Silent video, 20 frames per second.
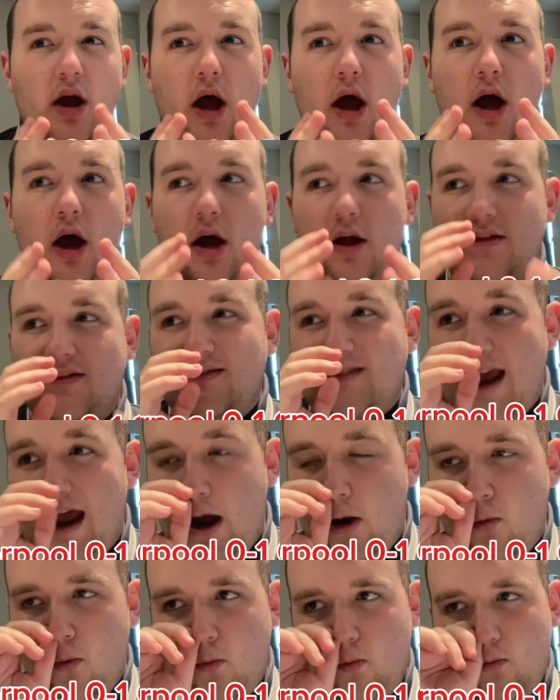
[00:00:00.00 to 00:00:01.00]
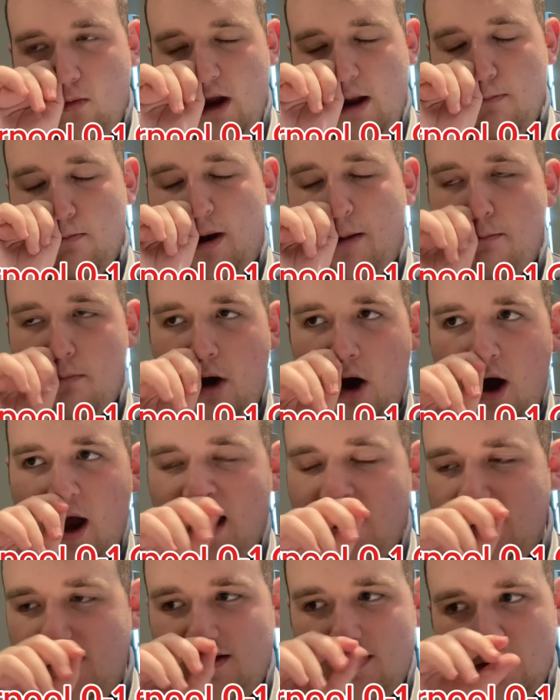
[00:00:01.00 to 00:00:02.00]
doubt in my
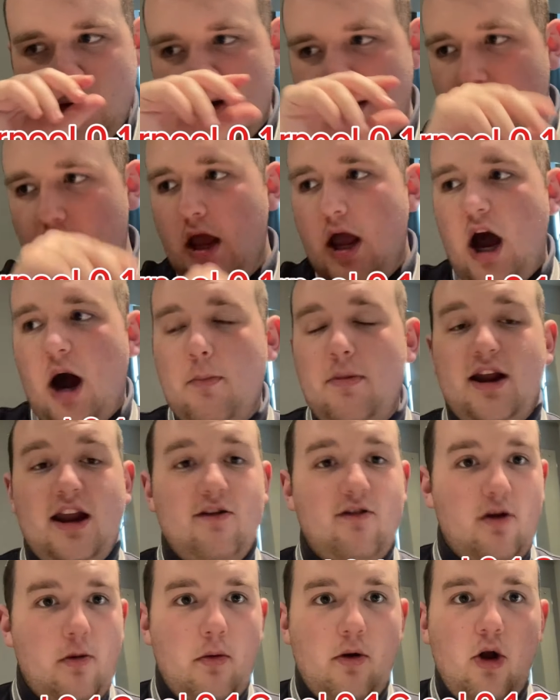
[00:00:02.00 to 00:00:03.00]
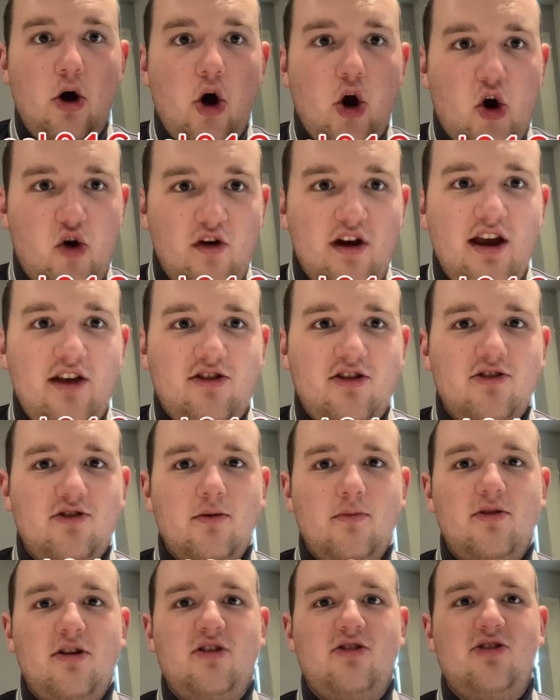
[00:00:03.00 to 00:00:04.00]
mind, and I've been giving him a lot of
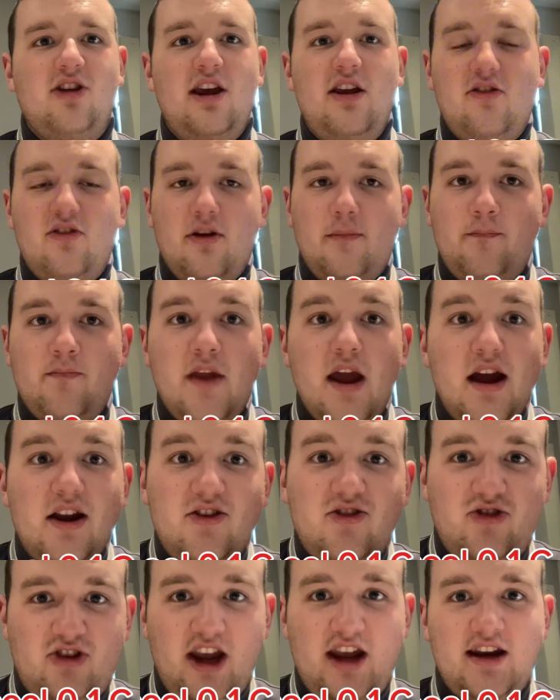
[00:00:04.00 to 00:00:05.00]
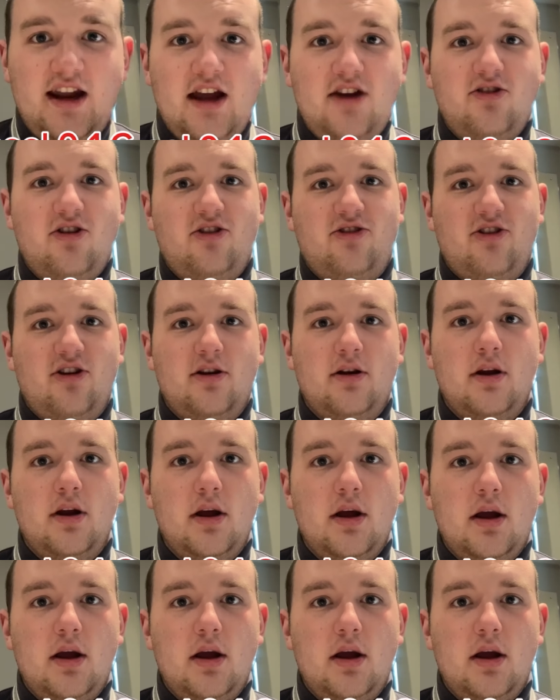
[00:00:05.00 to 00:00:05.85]
criticism this season. Dean Henderson.